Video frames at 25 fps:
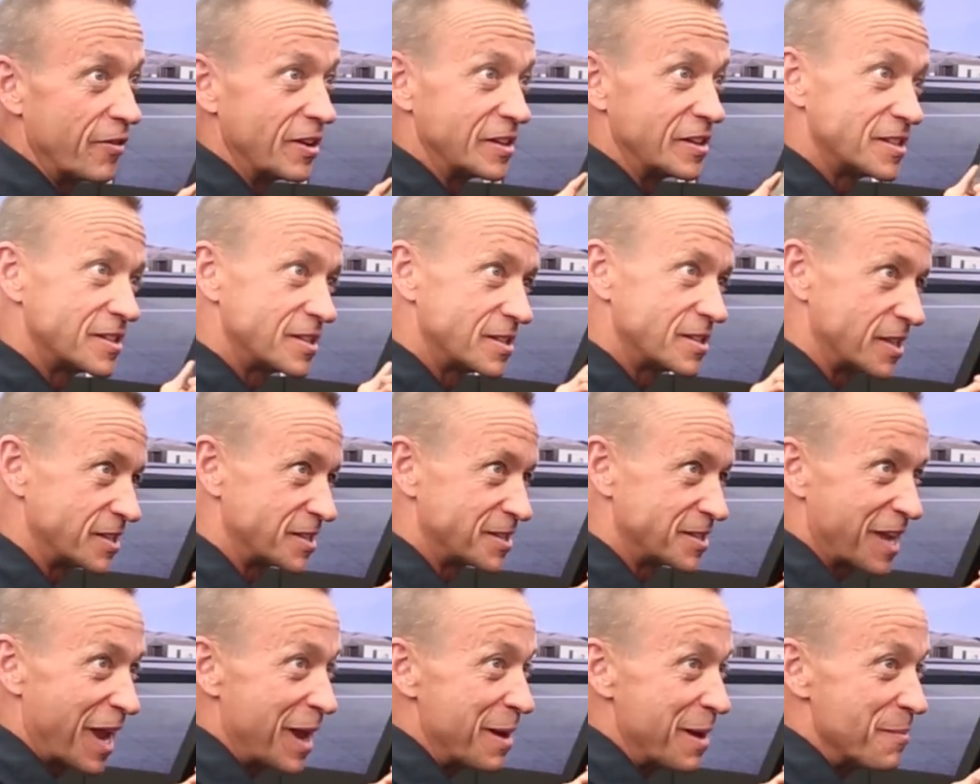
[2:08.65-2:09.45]
It's the
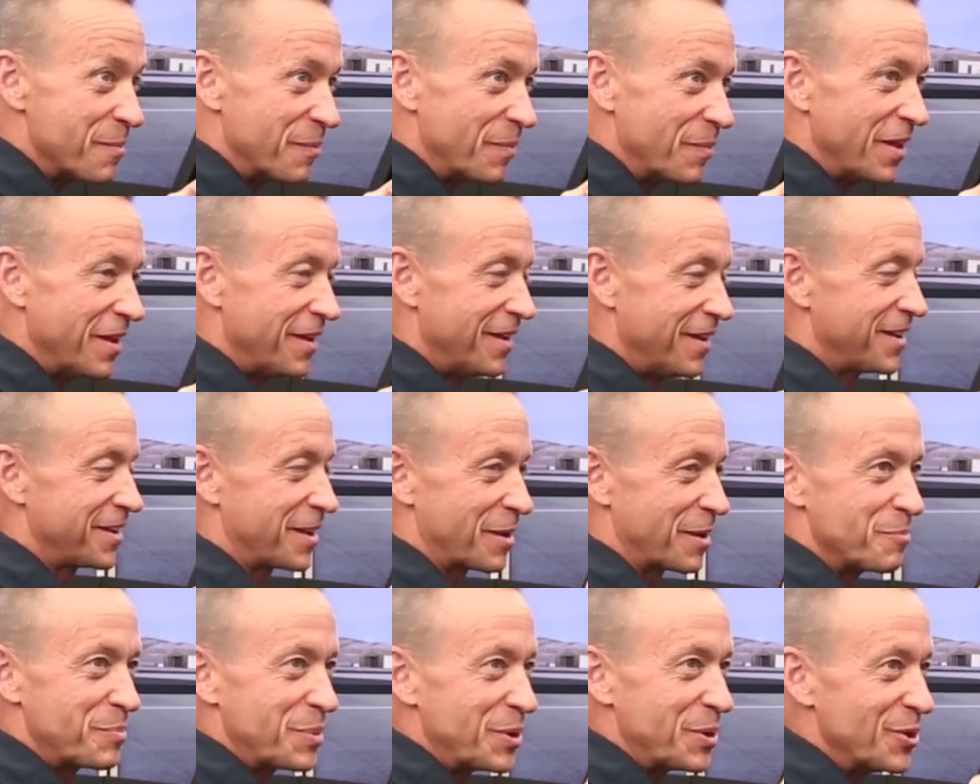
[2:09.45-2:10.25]
same
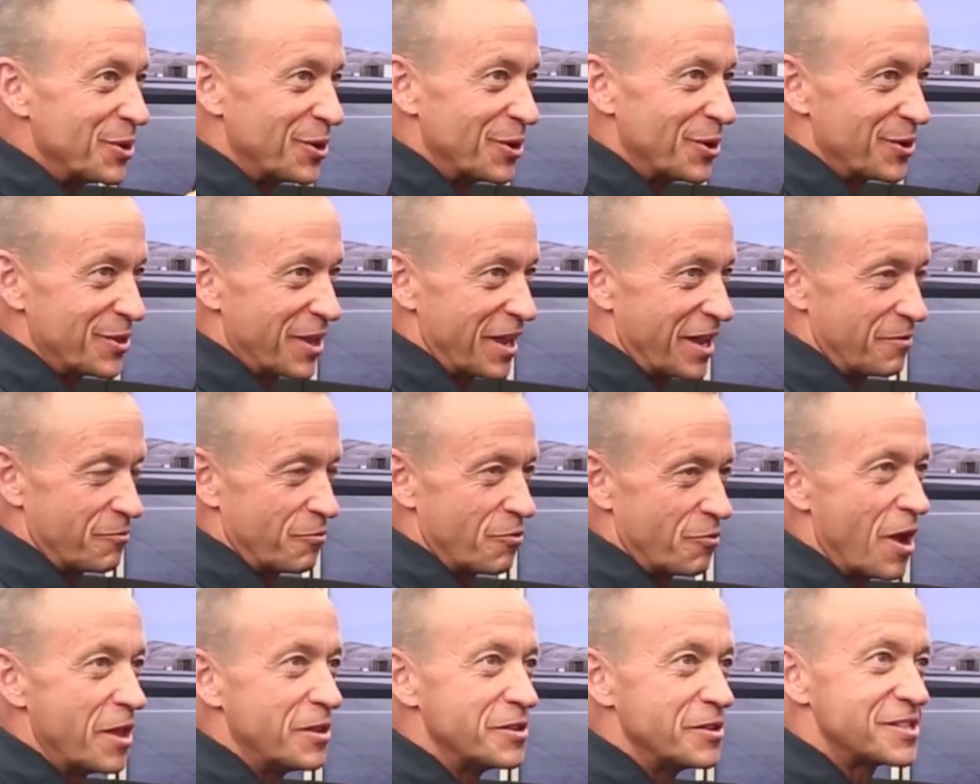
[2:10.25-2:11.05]
computer that
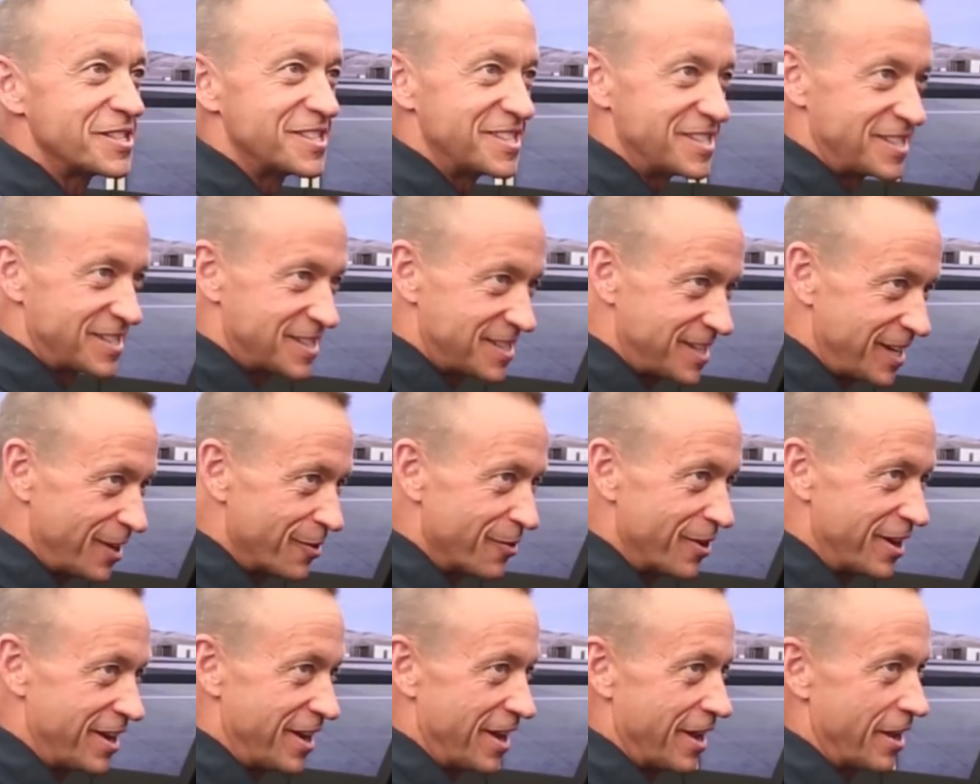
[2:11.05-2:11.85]
runs
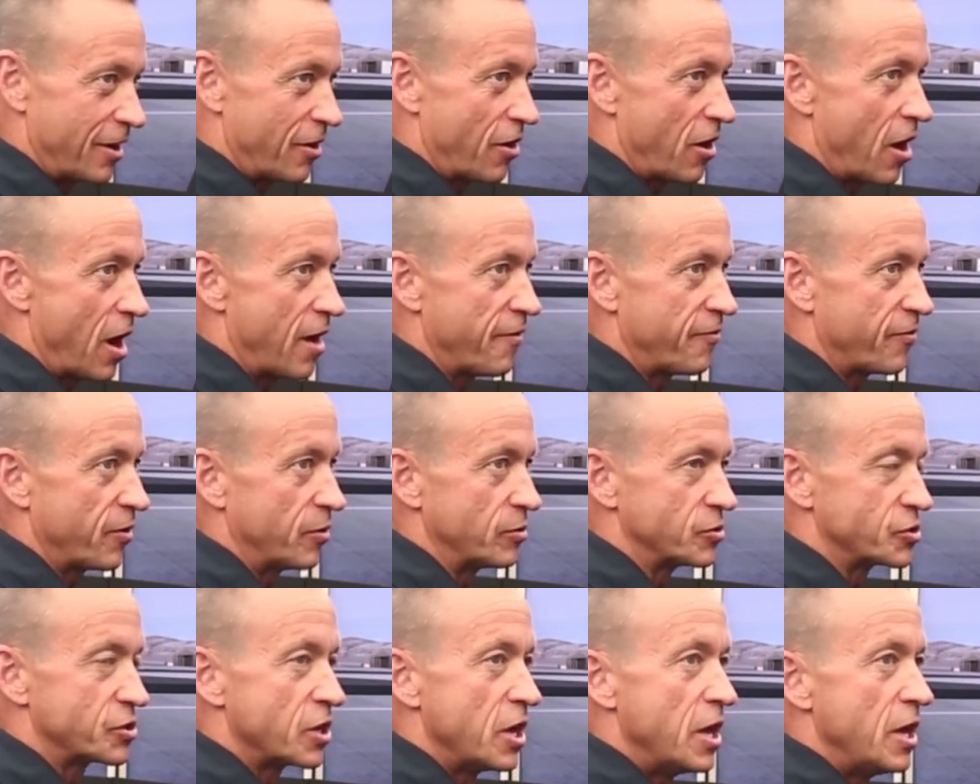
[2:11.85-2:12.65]
Siri in our
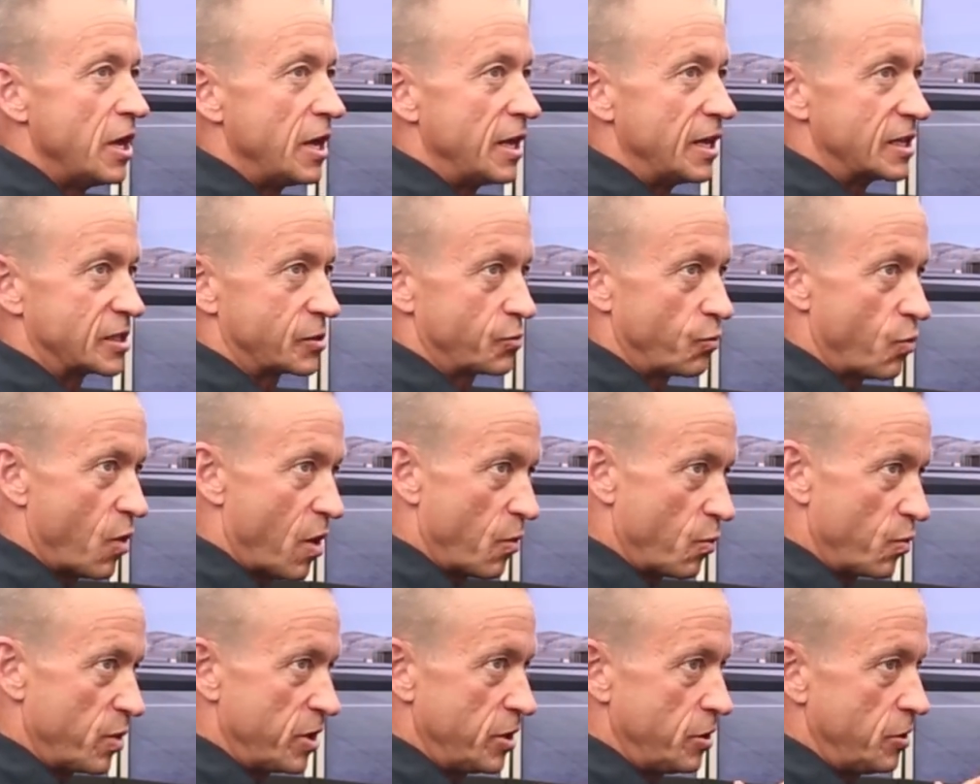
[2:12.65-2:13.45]
iPhones is
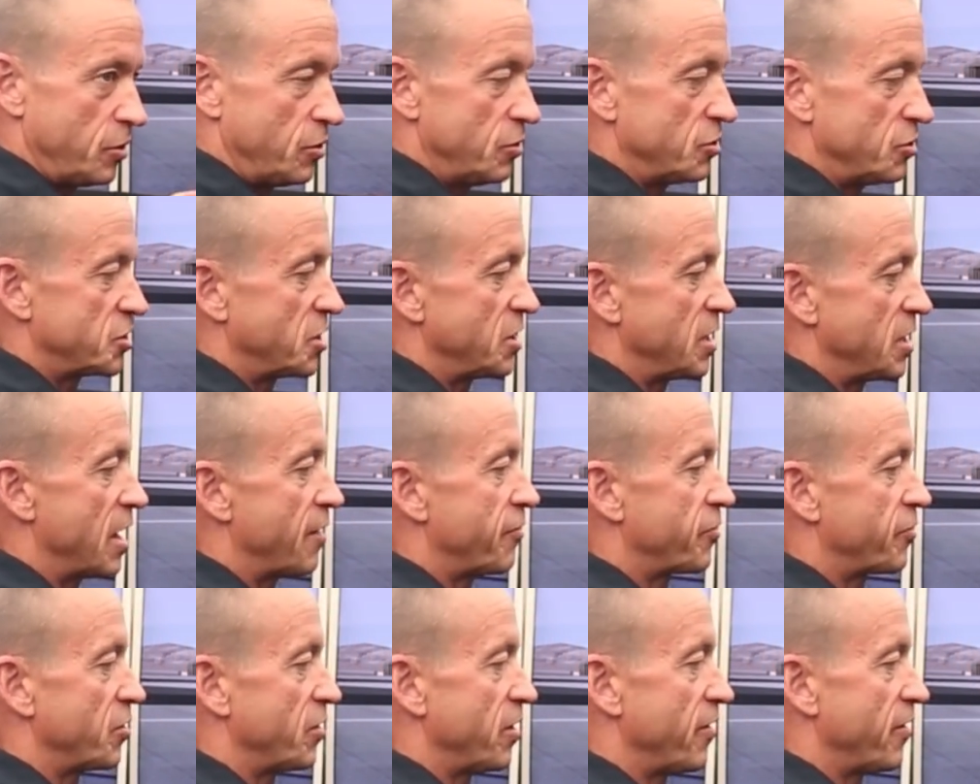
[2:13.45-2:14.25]
what we use in the
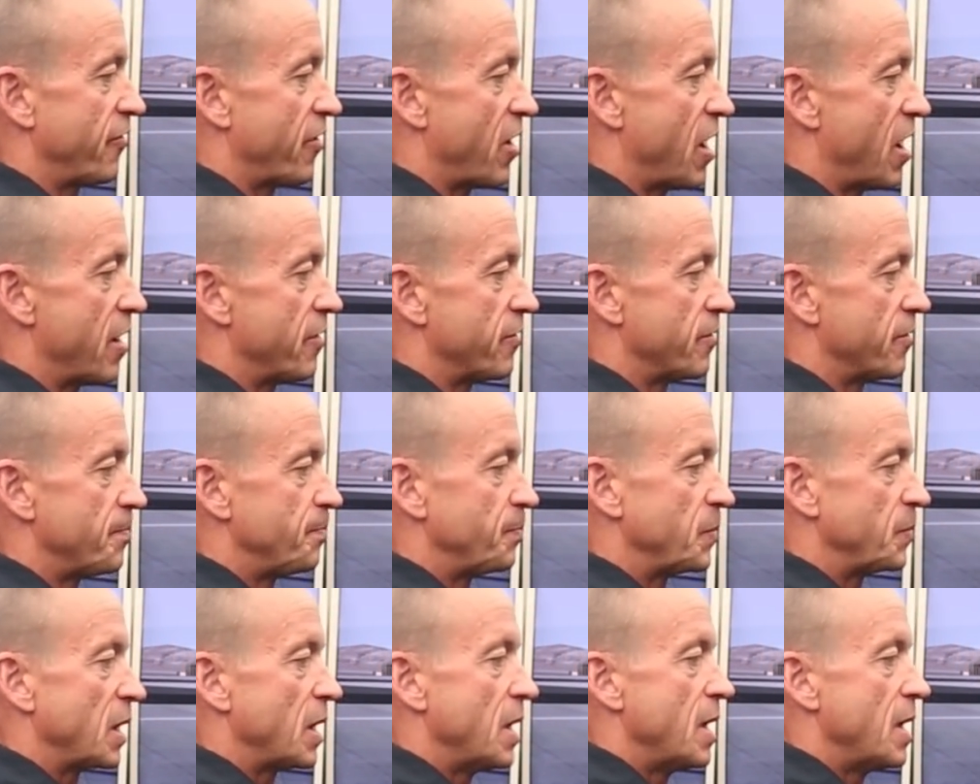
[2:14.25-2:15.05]

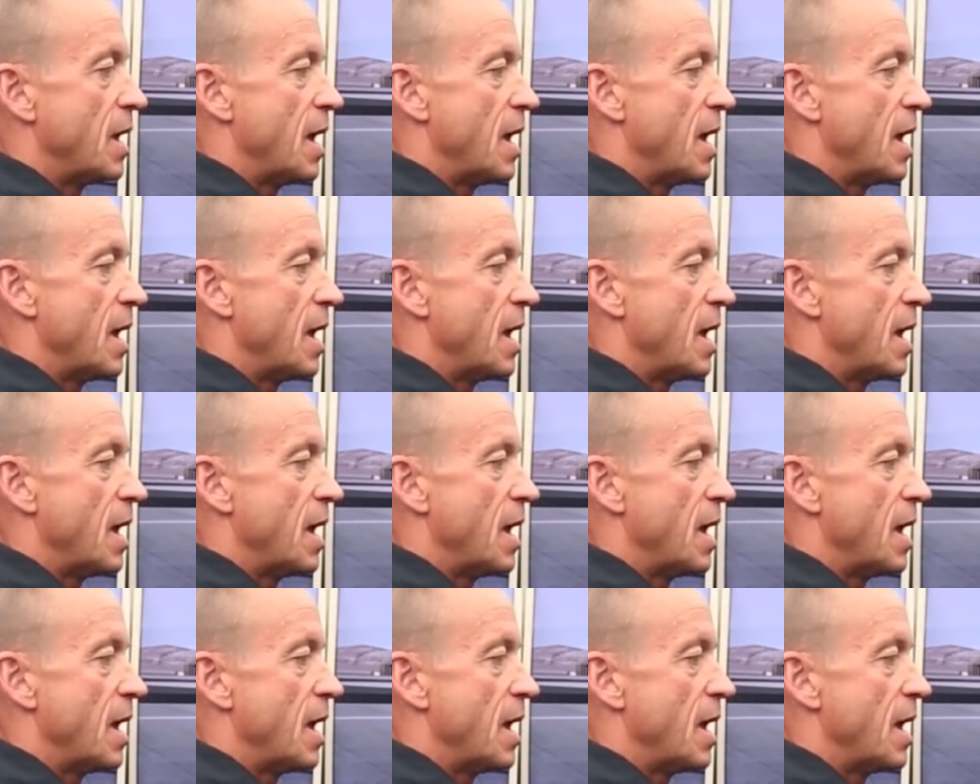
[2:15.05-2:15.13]
F-35.